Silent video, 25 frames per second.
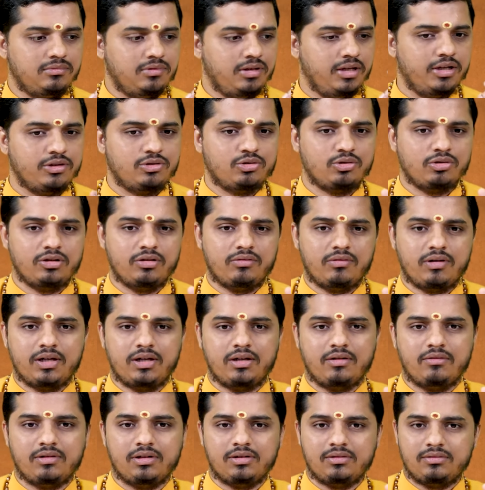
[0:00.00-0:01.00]

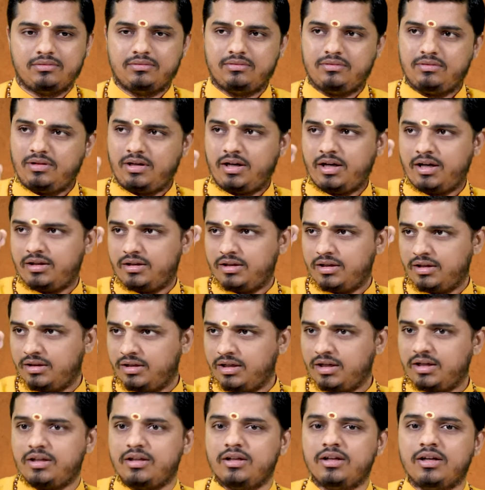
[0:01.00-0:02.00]
H-O-Y-A-V-A, and then
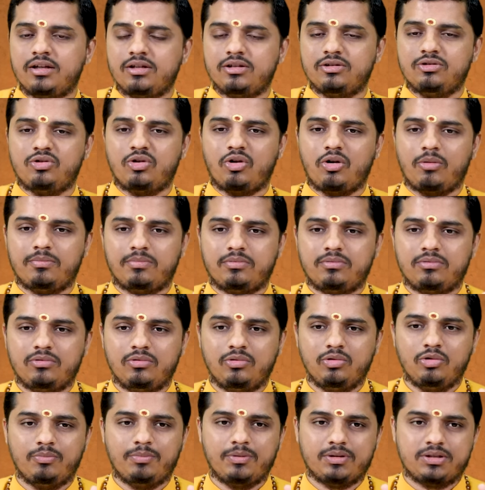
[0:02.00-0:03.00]
that ya is
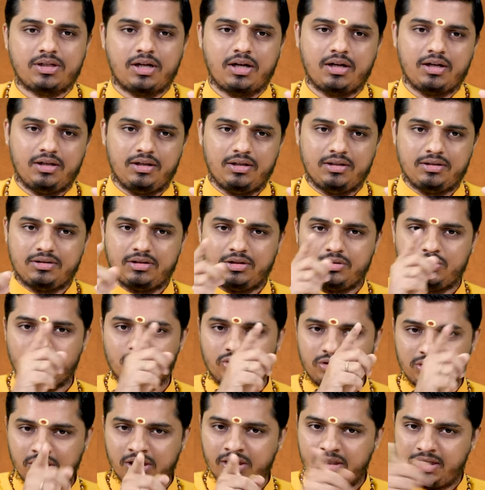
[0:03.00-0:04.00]
dropped, lopashakalyasya. So,
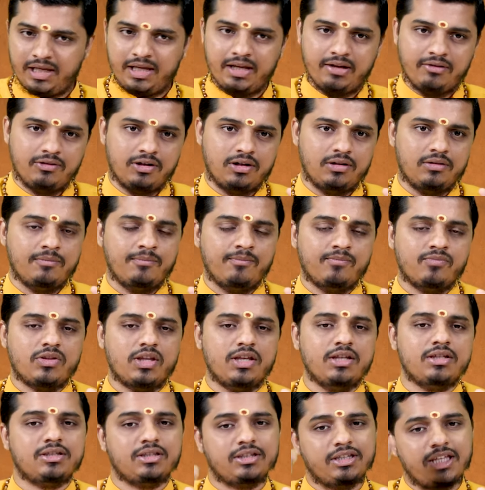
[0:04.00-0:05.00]
ta eva
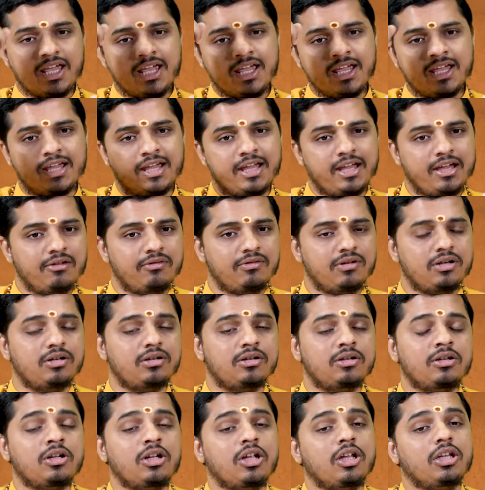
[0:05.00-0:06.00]
is te
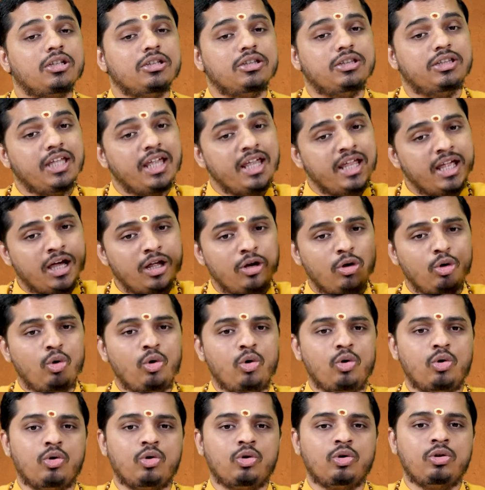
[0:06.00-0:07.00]
eva. They
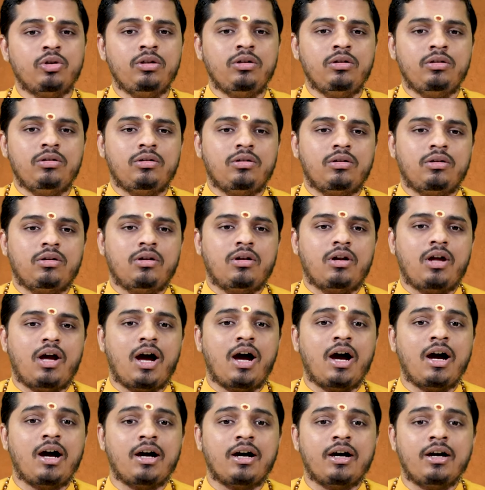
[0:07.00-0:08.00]
alone
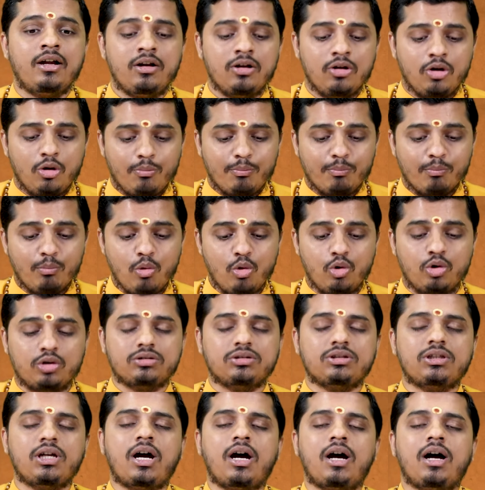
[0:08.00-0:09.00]
are
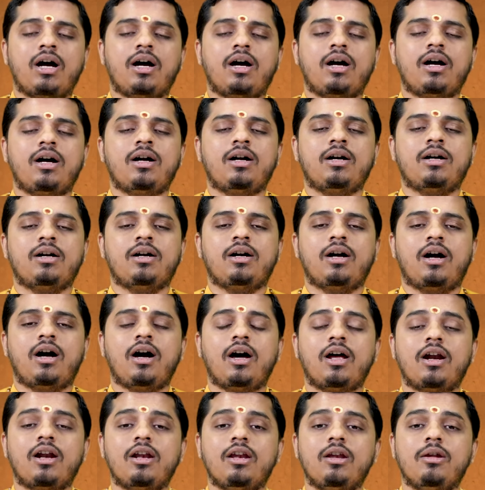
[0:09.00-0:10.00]
muktaha,
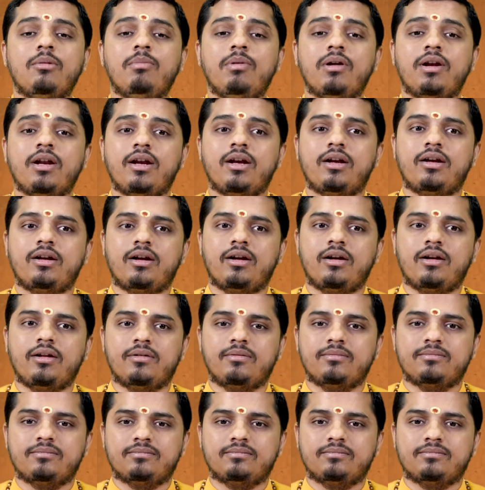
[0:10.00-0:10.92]
are liberated.